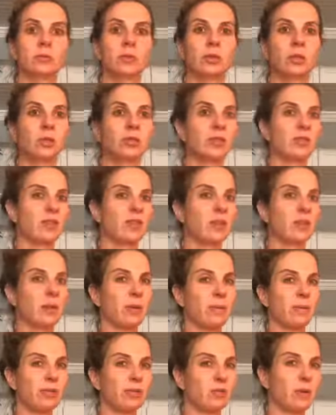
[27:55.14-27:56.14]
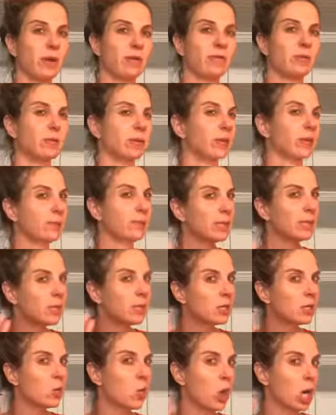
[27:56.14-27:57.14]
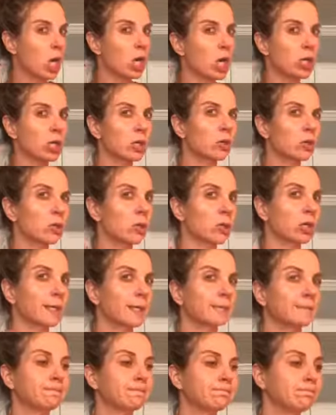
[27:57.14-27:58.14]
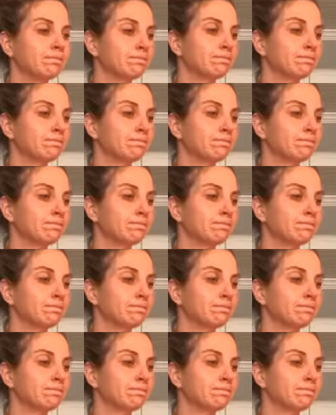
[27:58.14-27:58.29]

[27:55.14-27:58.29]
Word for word: Merlots I think might be too heavy, but like a Pinot Noir or a